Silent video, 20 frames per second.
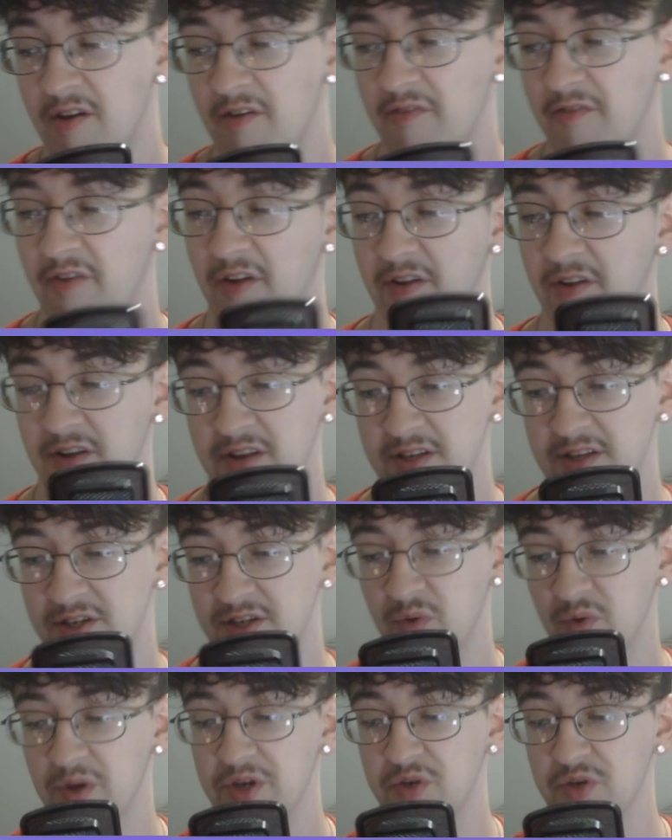fell into the
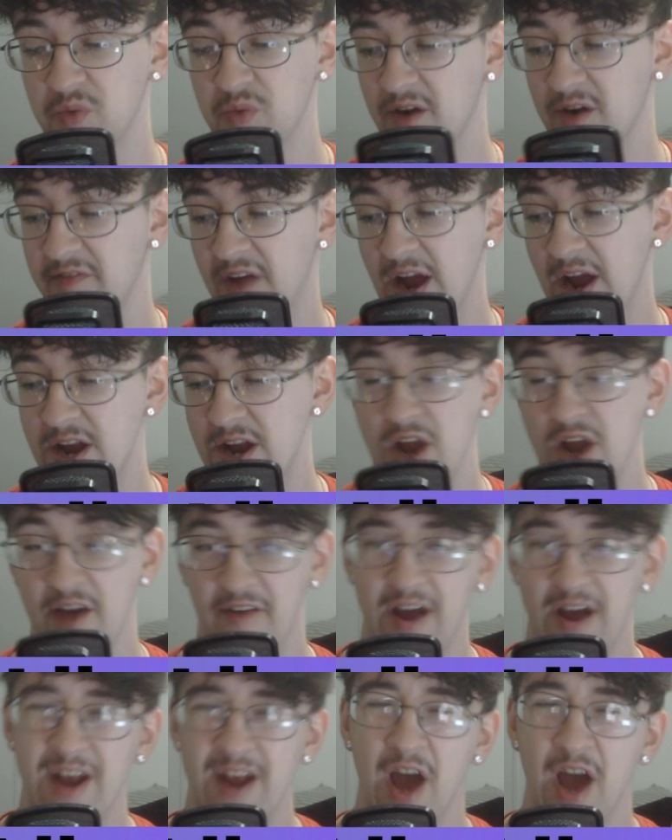situation where if I
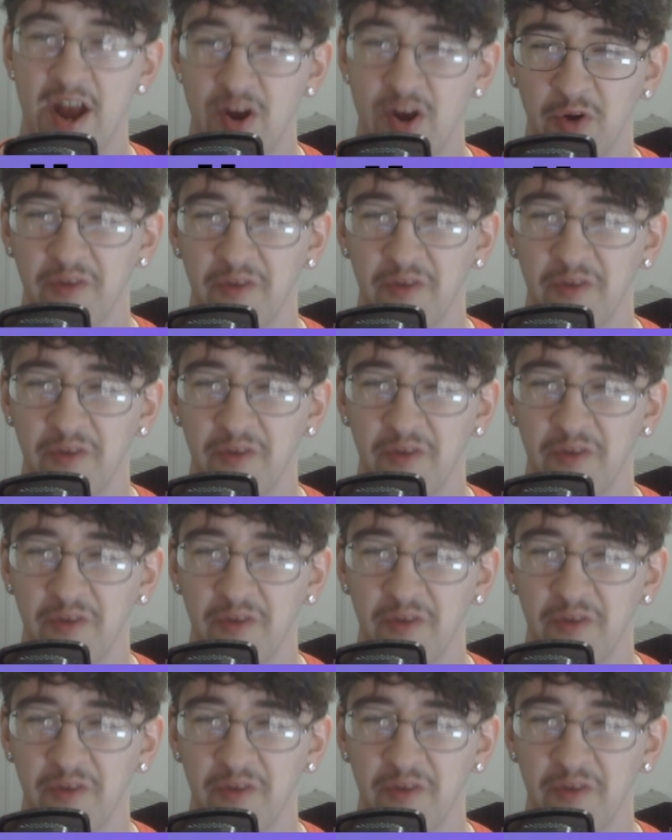know